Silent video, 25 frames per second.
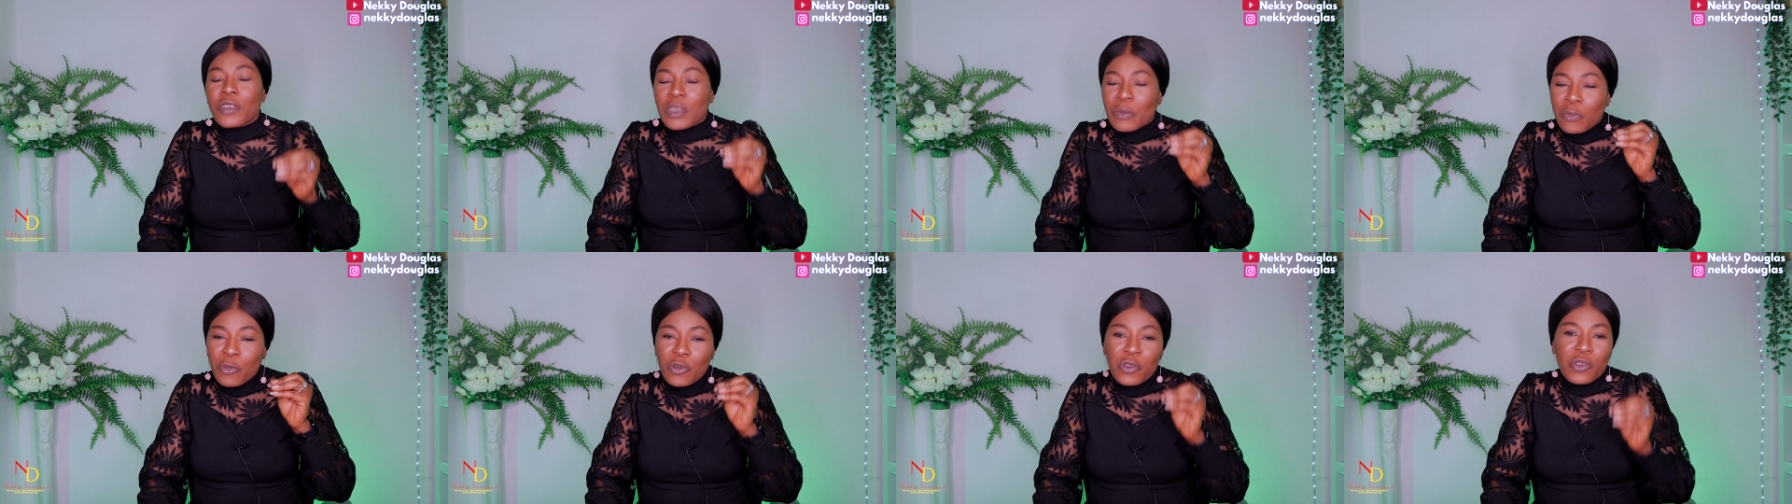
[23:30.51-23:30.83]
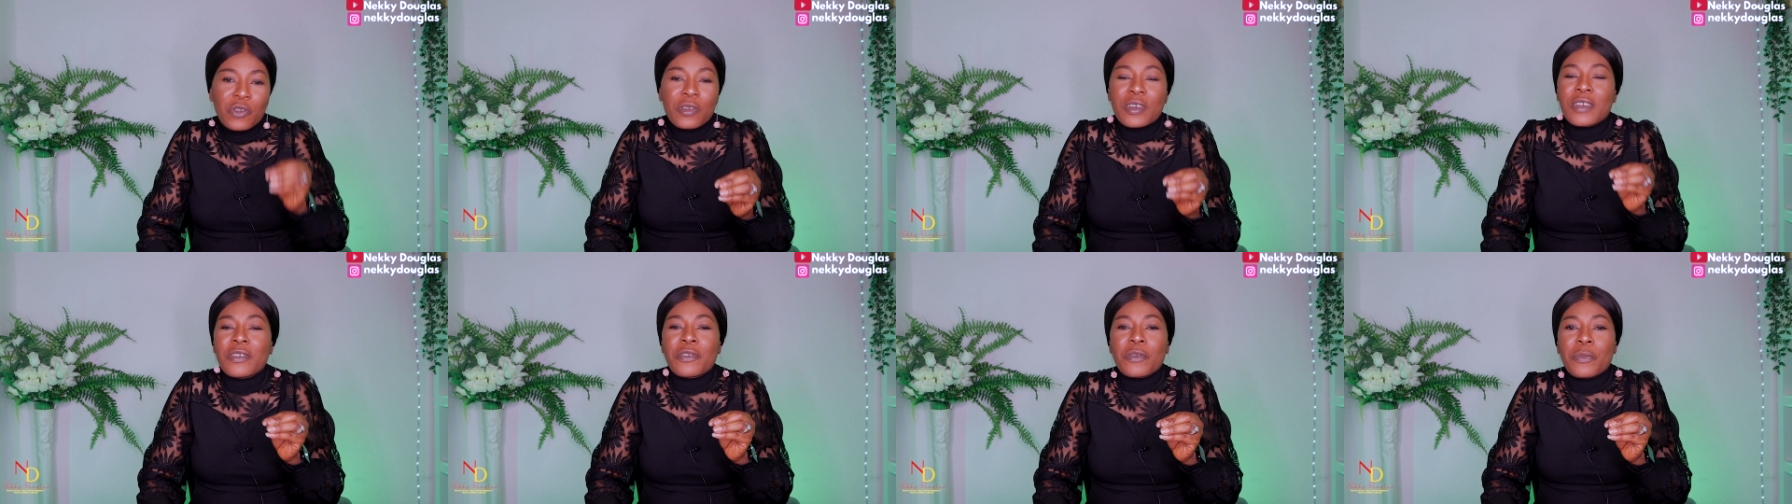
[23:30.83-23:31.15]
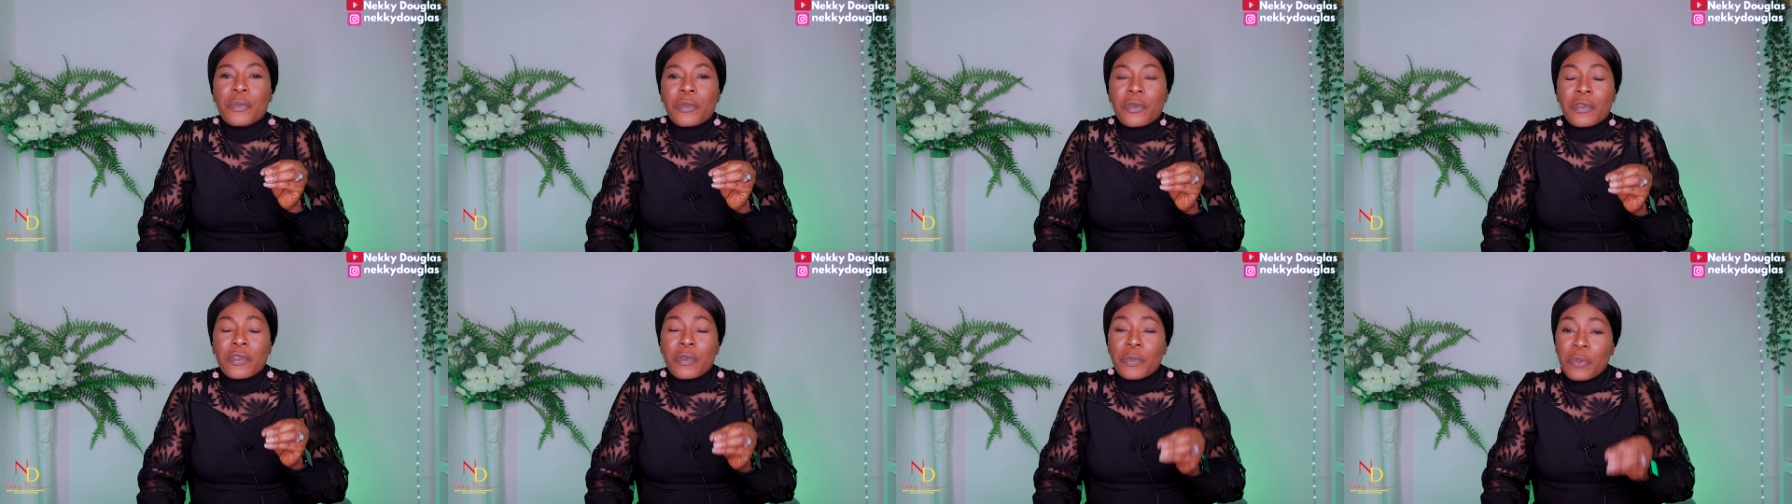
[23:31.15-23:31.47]
emotional
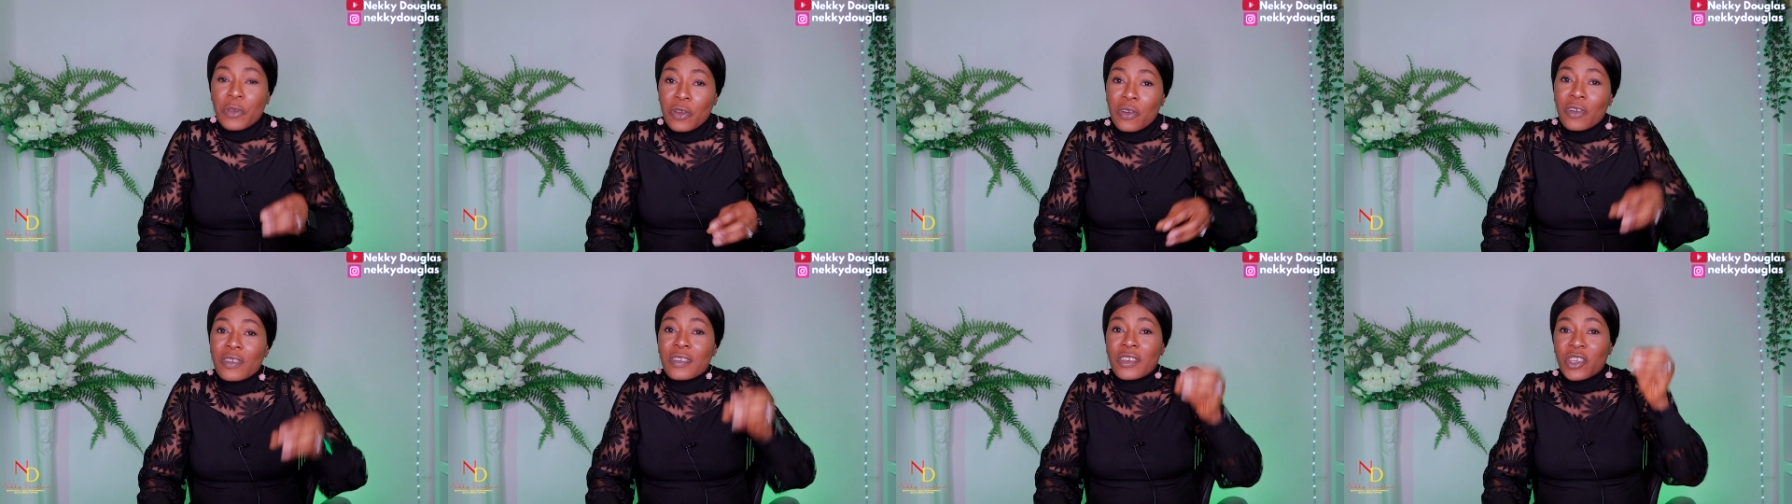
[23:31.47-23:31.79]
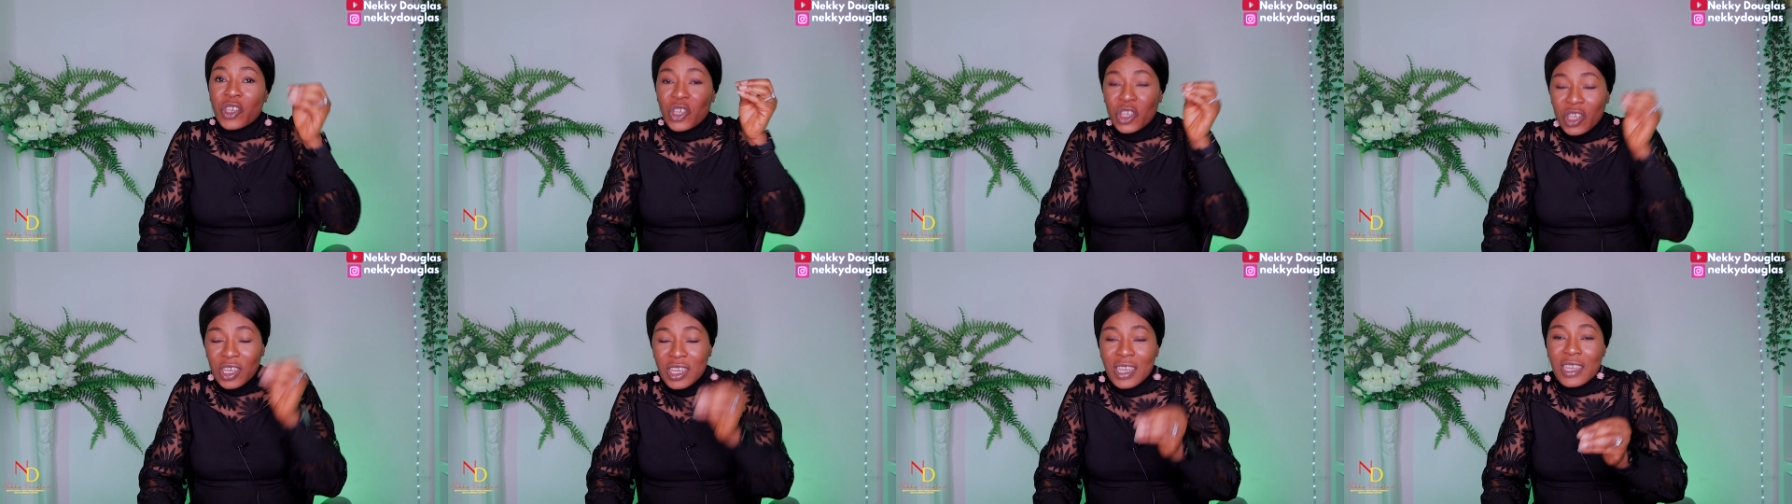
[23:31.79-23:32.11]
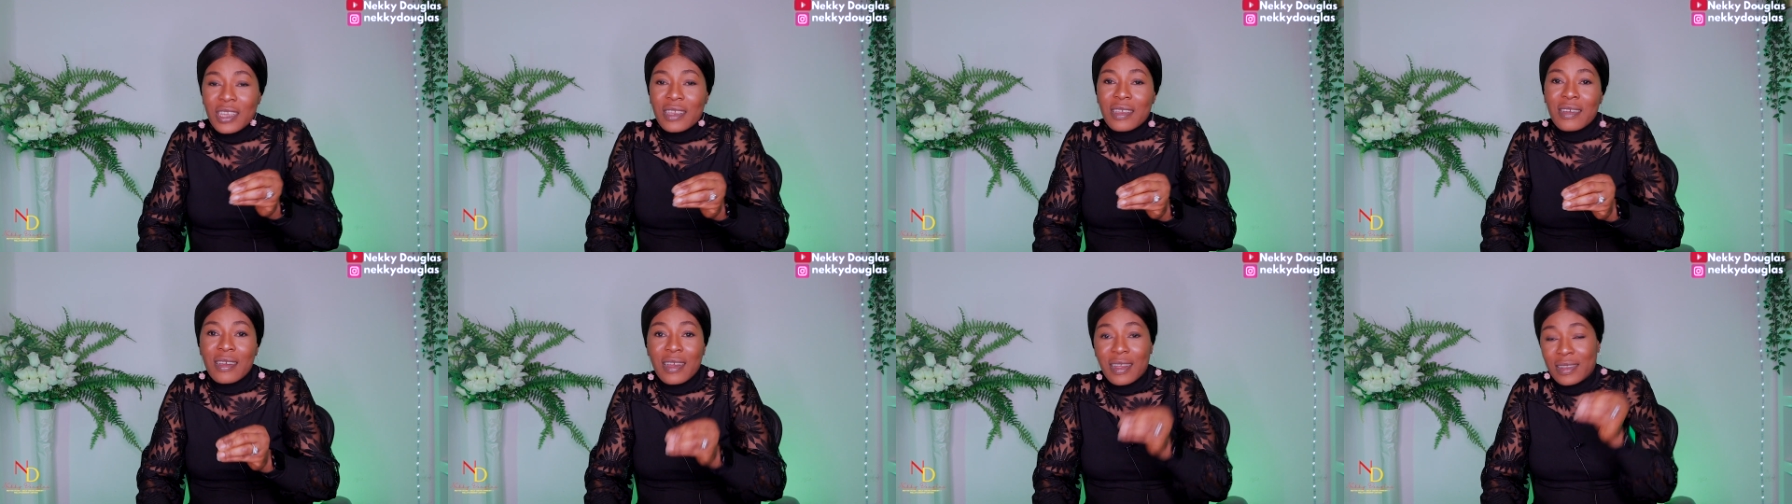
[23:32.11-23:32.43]
support because
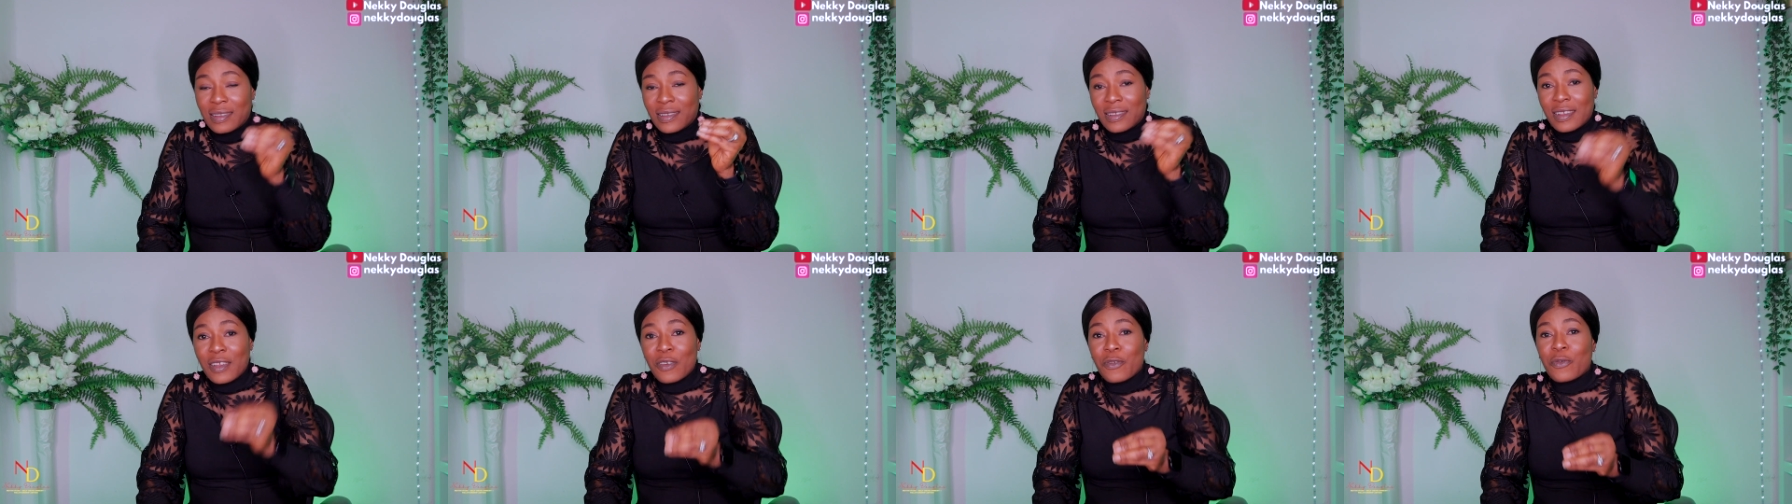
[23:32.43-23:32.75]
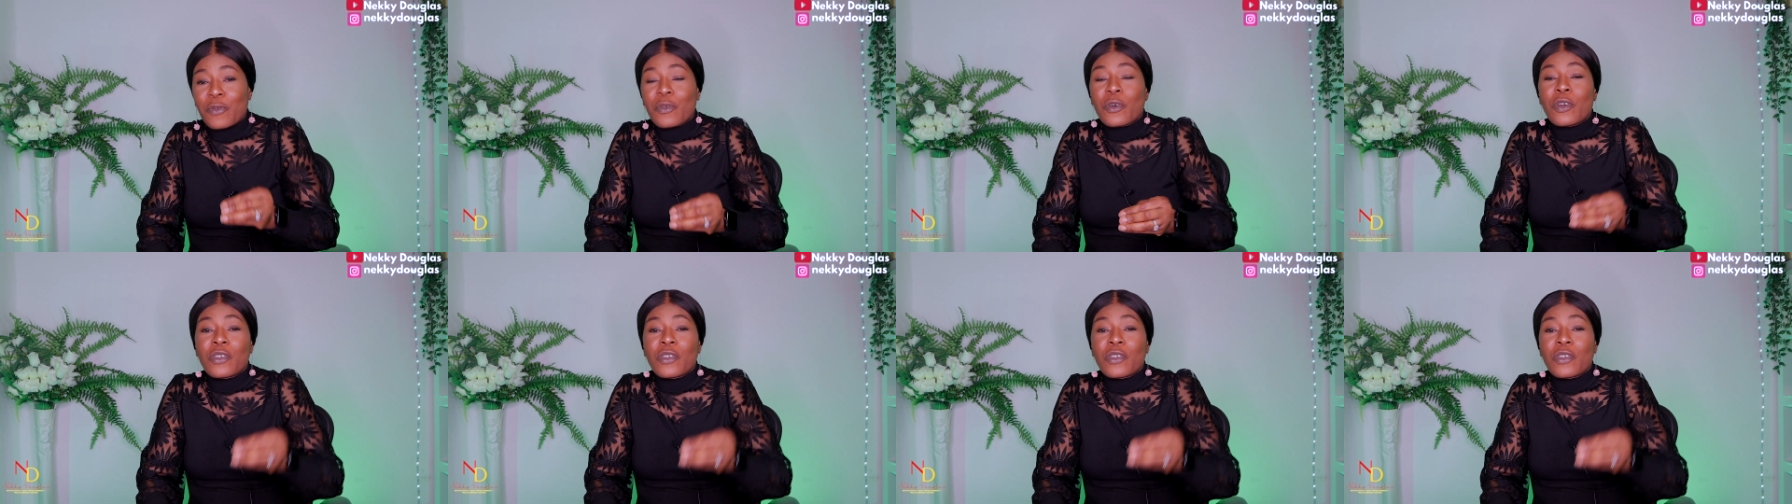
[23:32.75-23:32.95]
she herself